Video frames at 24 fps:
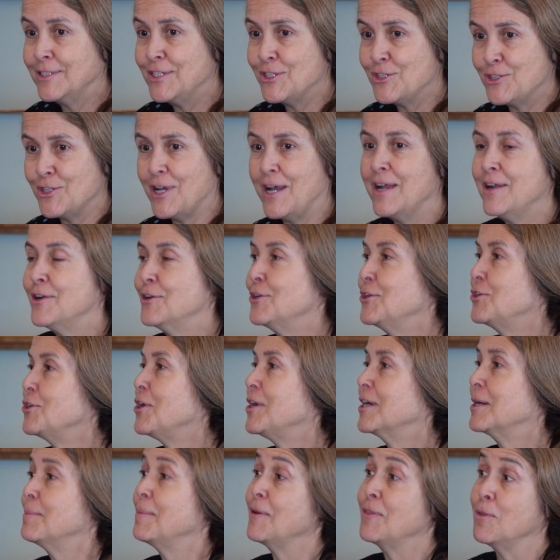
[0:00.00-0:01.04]
desire to
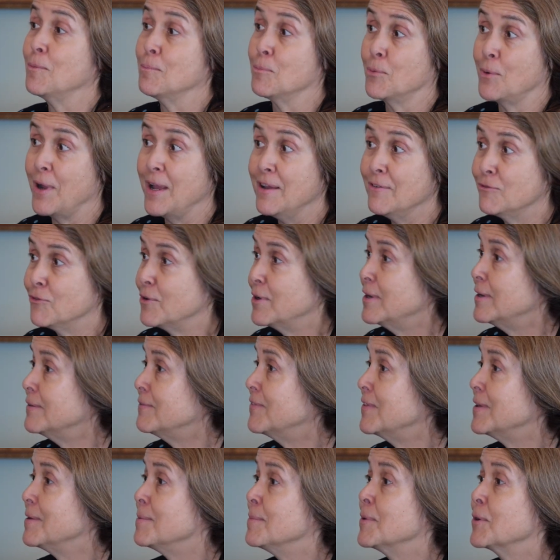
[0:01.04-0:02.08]
talk about the bravery of
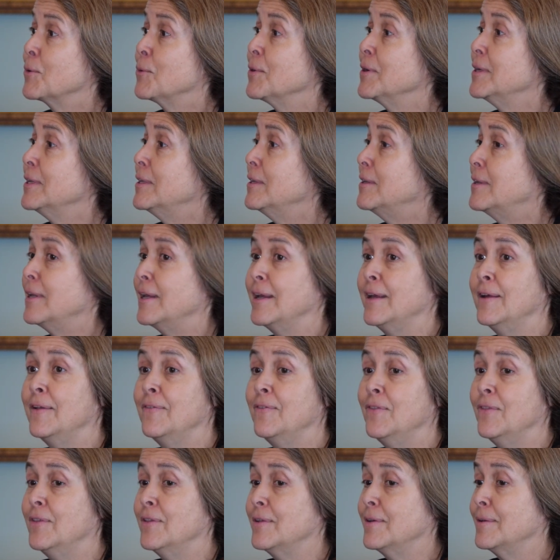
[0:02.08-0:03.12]
the immigrant
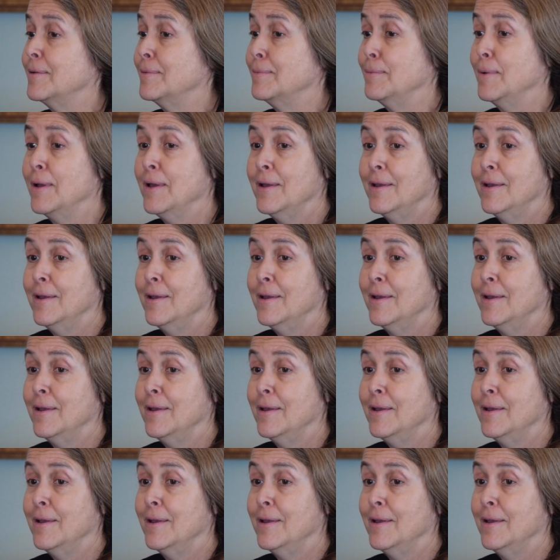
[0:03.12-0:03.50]
and the